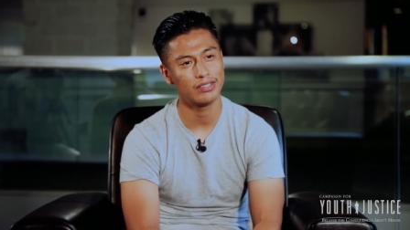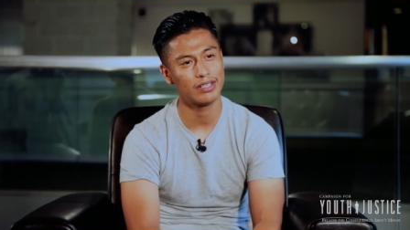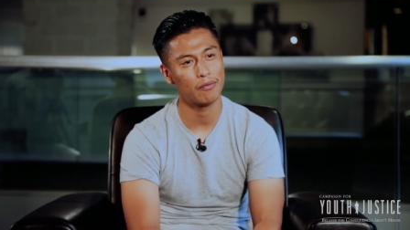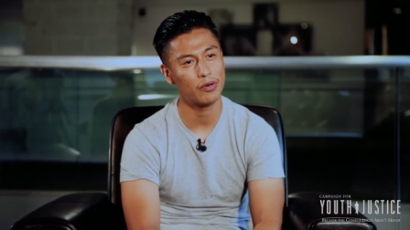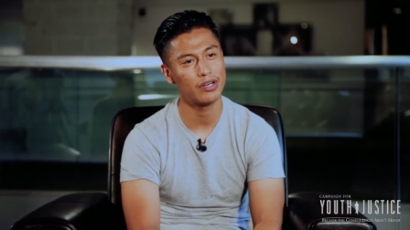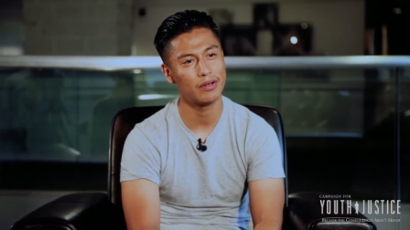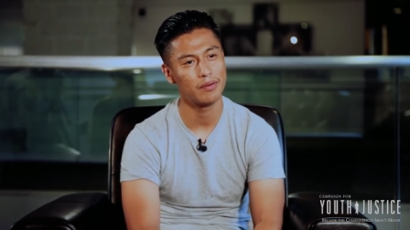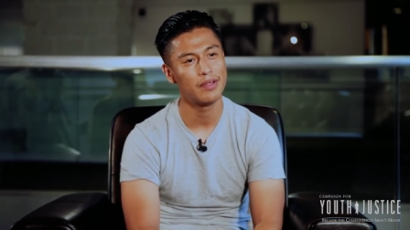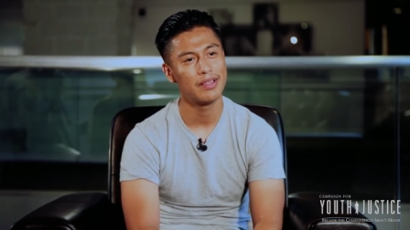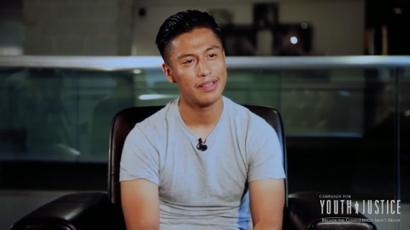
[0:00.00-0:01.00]
I wanna,
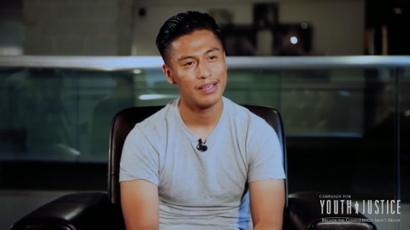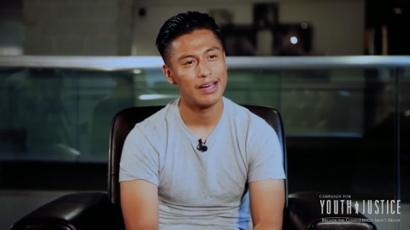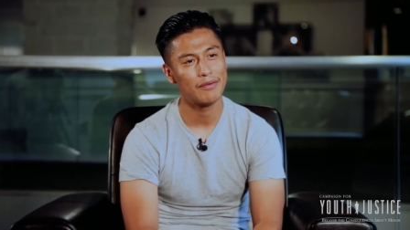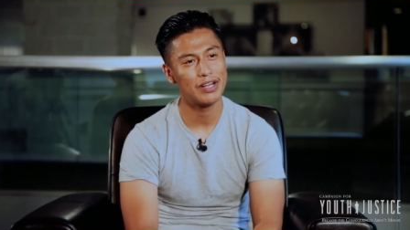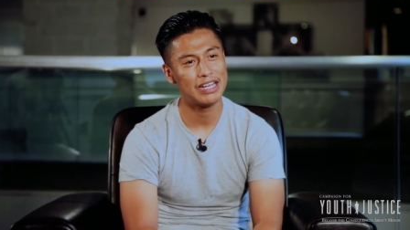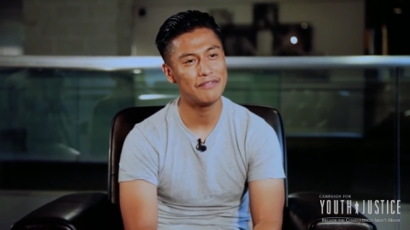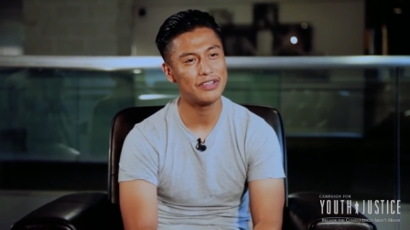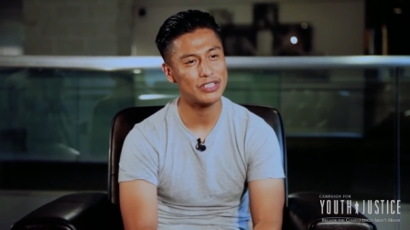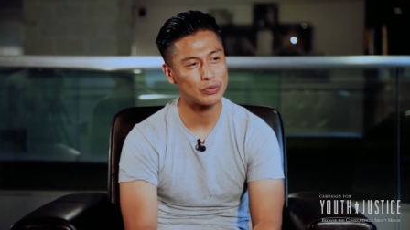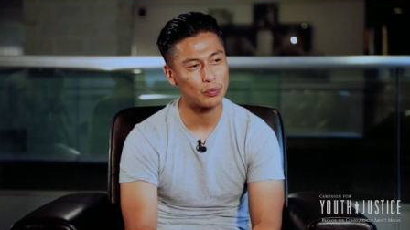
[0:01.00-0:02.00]
I wanna live in
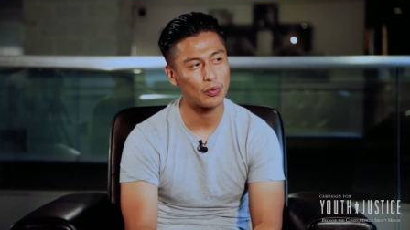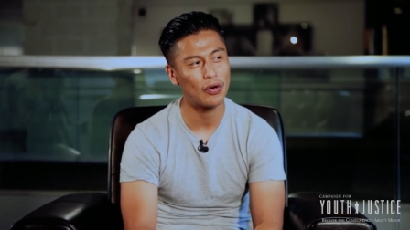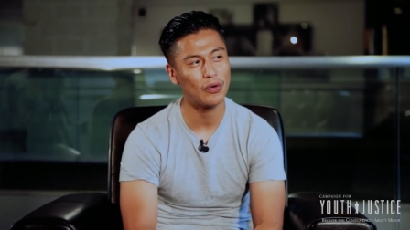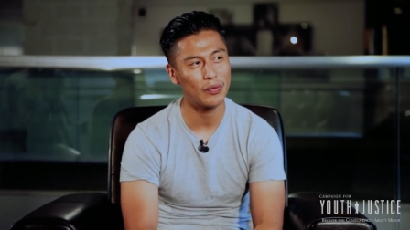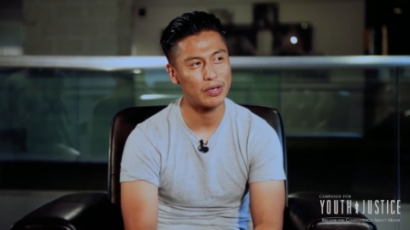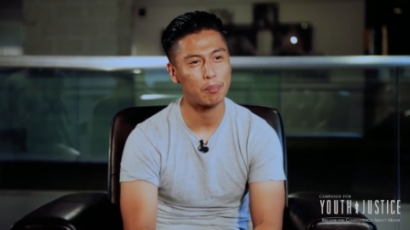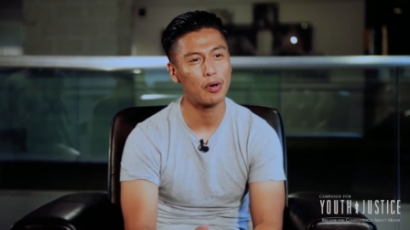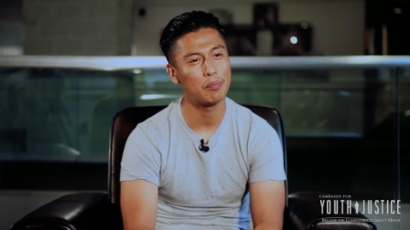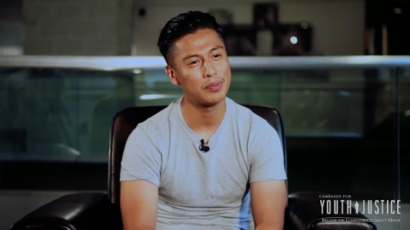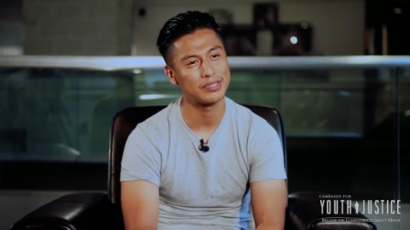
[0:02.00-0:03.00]
this world with a
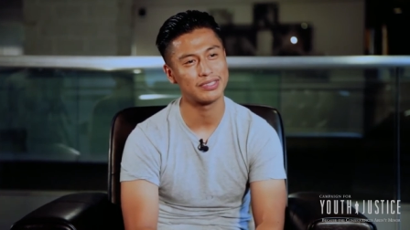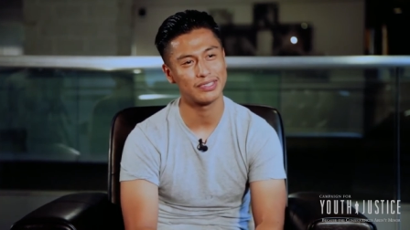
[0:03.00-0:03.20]
purpose.